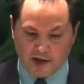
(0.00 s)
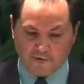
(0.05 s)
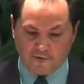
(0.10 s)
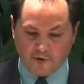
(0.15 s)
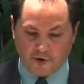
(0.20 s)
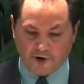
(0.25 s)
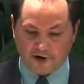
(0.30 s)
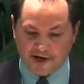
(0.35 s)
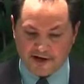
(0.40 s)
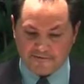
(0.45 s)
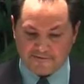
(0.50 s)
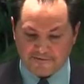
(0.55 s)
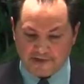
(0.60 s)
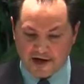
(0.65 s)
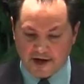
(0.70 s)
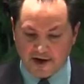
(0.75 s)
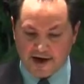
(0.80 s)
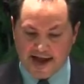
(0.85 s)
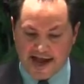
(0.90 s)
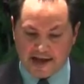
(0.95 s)
For if
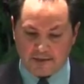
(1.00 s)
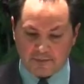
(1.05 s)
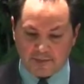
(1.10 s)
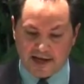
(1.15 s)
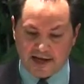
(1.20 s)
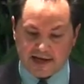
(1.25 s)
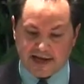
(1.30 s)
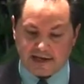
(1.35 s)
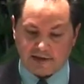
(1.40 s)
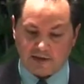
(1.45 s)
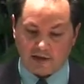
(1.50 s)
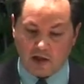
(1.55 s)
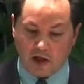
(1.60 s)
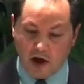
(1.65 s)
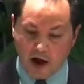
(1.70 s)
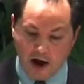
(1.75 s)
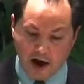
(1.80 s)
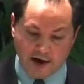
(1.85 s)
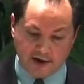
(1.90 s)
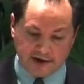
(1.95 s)
there had been a
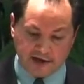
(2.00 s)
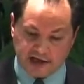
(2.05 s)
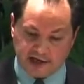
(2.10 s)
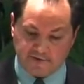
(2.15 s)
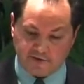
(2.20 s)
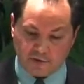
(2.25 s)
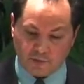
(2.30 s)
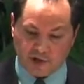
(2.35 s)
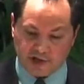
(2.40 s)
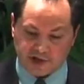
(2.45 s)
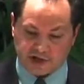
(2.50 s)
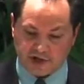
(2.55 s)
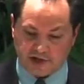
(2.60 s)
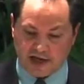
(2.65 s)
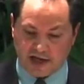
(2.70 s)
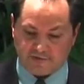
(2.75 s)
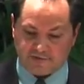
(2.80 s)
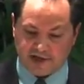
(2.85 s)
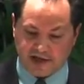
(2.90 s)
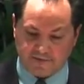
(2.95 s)
law given which
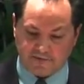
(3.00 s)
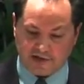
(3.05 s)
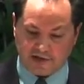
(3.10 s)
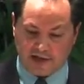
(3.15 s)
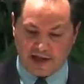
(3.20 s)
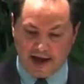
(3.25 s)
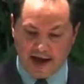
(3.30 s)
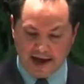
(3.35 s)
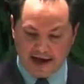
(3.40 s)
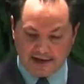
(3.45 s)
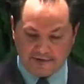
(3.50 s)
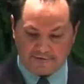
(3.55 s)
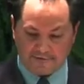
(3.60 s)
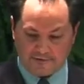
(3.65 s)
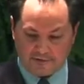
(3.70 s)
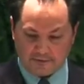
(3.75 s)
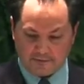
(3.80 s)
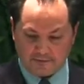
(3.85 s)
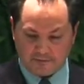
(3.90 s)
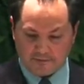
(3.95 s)
could have given
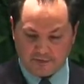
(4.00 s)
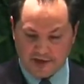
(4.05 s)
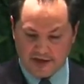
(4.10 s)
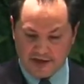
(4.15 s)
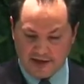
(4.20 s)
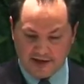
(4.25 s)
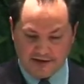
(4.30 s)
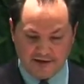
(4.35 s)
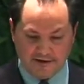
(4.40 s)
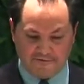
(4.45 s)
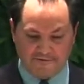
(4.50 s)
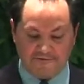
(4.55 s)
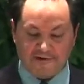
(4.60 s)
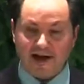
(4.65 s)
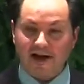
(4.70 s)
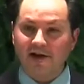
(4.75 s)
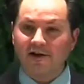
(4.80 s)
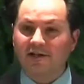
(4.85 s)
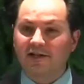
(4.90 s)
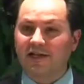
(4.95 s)
life,
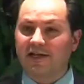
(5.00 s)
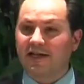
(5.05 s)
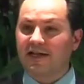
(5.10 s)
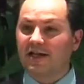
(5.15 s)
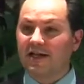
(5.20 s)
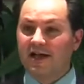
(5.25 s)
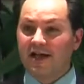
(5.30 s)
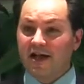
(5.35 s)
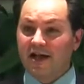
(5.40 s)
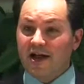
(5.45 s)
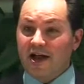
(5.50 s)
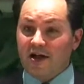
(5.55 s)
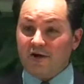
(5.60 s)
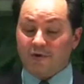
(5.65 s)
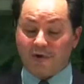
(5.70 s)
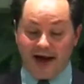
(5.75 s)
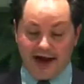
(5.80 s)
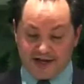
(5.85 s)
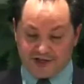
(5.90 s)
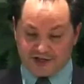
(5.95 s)
Verily,
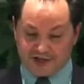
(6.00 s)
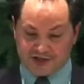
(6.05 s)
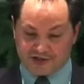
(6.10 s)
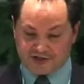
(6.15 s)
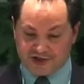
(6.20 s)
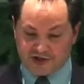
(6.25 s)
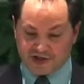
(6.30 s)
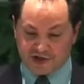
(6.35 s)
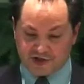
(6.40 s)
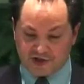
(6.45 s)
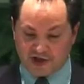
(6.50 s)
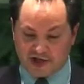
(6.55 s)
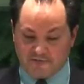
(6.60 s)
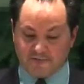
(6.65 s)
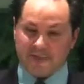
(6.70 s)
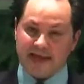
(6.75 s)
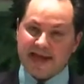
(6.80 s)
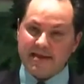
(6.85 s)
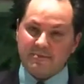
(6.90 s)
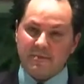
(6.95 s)
righteousness should
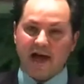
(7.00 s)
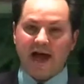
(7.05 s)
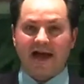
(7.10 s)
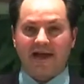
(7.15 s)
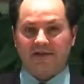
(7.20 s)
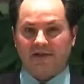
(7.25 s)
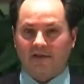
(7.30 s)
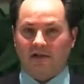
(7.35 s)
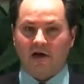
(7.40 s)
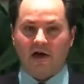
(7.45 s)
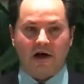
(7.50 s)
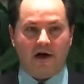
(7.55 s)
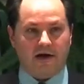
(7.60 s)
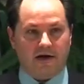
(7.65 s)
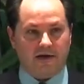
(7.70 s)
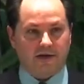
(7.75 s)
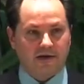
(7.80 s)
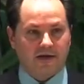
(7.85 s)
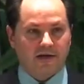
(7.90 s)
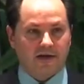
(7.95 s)
have been by the
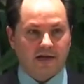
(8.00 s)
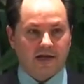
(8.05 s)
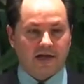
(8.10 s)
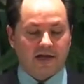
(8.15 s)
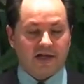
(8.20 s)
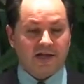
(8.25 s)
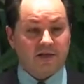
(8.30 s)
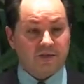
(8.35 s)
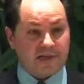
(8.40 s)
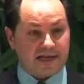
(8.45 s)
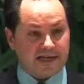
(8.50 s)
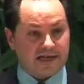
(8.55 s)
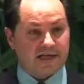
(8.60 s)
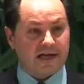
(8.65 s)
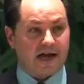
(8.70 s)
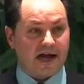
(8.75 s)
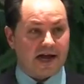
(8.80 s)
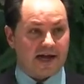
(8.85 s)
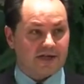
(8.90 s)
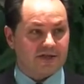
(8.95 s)
law. You mean
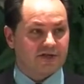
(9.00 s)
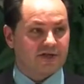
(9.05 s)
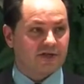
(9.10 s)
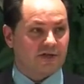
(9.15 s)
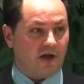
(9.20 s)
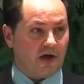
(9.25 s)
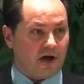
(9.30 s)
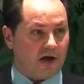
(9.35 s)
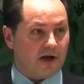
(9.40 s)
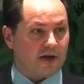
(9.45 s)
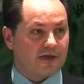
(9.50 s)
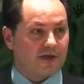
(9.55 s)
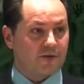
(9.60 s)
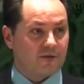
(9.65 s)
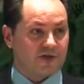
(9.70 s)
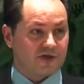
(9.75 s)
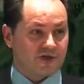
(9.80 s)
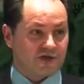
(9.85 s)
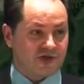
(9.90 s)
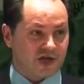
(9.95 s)
God's law that
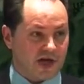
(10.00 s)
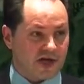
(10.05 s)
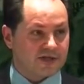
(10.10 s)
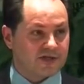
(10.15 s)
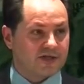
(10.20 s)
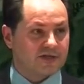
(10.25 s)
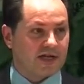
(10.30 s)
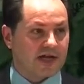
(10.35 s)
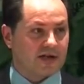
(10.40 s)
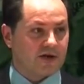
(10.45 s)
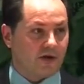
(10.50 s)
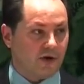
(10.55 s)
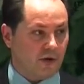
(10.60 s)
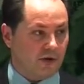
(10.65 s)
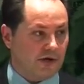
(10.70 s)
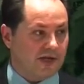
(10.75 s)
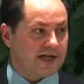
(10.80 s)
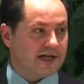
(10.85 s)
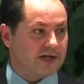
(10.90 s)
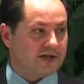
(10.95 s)
was just and
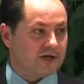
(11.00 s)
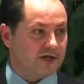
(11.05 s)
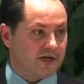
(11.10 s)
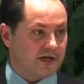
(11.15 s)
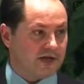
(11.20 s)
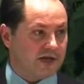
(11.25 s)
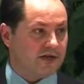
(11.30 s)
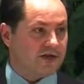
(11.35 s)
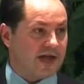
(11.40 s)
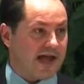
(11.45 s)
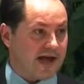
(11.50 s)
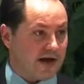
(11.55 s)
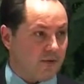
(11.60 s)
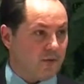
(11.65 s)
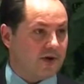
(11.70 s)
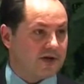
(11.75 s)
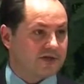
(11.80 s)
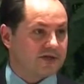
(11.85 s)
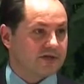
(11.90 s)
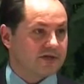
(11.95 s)
holy and good, that
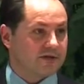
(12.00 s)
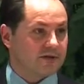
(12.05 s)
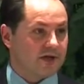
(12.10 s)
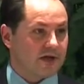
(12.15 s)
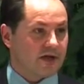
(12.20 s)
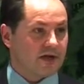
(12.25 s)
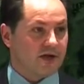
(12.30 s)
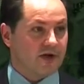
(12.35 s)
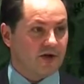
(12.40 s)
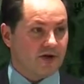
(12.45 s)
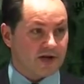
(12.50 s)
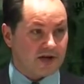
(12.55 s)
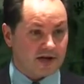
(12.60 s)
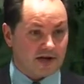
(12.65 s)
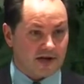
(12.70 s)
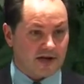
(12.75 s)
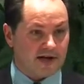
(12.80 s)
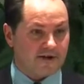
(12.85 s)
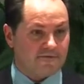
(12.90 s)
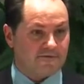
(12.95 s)
wasn't good
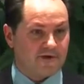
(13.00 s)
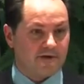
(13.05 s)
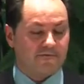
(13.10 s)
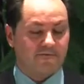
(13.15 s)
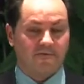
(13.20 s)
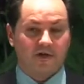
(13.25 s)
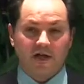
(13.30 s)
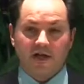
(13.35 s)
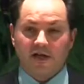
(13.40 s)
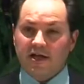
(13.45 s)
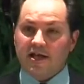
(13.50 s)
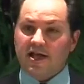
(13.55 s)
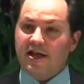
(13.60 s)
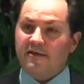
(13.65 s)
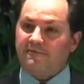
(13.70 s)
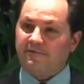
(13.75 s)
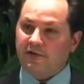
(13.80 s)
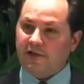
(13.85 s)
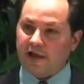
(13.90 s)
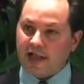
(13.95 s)
enough? If,
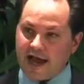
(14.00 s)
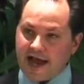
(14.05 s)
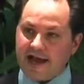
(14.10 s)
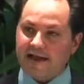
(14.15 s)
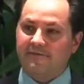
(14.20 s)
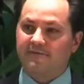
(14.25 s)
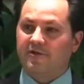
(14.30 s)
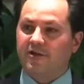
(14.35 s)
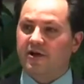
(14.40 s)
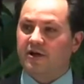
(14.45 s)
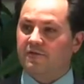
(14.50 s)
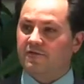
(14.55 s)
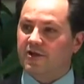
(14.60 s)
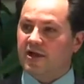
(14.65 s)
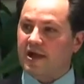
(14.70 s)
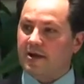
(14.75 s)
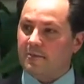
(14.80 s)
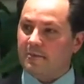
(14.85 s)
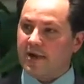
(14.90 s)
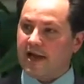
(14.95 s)
if life could have
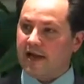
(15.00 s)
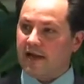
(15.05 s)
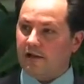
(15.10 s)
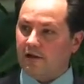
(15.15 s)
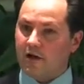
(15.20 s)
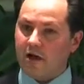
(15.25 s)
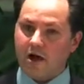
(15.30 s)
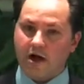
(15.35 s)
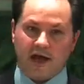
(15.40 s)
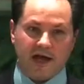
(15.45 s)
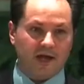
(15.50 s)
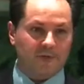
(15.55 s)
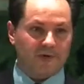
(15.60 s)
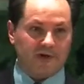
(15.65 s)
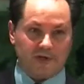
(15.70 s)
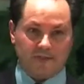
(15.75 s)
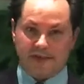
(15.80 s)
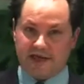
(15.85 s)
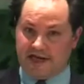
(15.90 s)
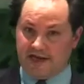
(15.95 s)
come by a law, it
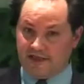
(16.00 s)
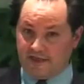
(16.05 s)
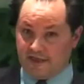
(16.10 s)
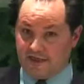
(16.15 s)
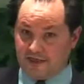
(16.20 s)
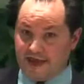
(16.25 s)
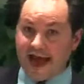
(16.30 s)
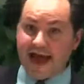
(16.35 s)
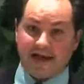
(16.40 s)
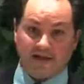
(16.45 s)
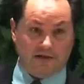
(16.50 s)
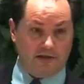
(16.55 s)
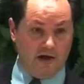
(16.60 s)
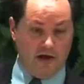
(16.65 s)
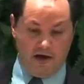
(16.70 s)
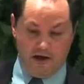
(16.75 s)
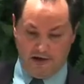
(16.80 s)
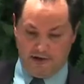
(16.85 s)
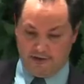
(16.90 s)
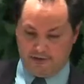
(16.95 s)
would have been in that
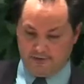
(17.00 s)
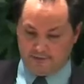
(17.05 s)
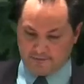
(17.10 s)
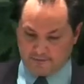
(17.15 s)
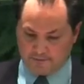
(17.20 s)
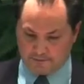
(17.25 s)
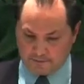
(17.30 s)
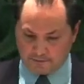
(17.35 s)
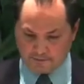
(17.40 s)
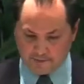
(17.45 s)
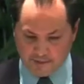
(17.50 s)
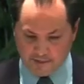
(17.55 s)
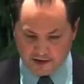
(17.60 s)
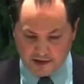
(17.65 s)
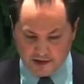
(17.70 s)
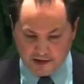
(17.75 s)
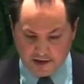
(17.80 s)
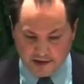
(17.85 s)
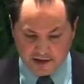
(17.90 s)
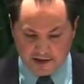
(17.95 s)
law.
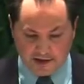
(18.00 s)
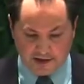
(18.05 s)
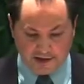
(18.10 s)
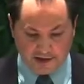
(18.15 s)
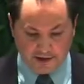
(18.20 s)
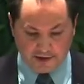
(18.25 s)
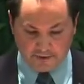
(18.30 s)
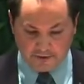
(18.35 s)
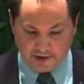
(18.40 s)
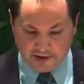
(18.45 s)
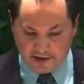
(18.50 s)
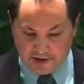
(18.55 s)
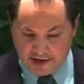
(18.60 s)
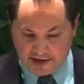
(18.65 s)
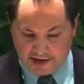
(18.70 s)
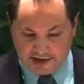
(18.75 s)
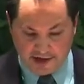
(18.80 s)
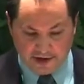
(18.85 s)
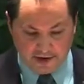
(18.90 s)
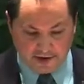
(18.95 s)
Amen. Here,
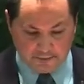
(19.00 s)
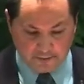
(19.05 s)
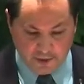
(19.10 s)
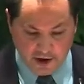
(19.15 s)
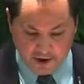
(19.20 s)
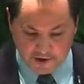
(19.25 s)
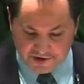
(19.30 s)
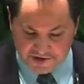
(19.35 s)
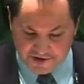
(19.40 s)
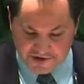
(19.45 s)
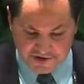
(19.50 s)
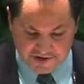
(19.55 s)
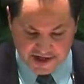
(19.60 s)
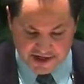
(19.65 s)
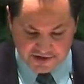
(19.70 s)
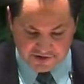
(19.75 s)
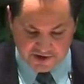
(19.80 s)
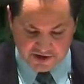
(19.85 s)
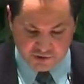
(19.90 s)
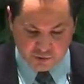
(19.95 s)
here, Moses
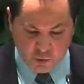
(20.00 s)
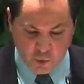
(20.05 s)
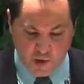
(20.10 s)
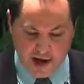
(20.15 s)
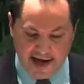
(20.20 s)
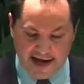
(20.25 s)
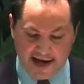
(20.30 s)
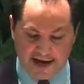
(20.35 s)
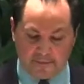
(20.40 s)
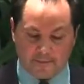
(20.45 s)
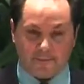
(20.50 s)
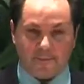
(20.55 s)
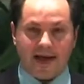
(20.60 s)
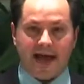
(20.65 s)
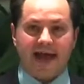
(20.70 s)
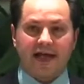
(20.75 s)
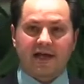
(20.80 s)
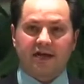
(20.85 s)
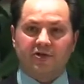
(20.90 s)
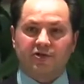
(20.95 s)
says this way
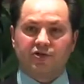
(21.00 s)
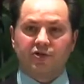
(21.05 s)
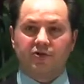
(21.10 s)
back in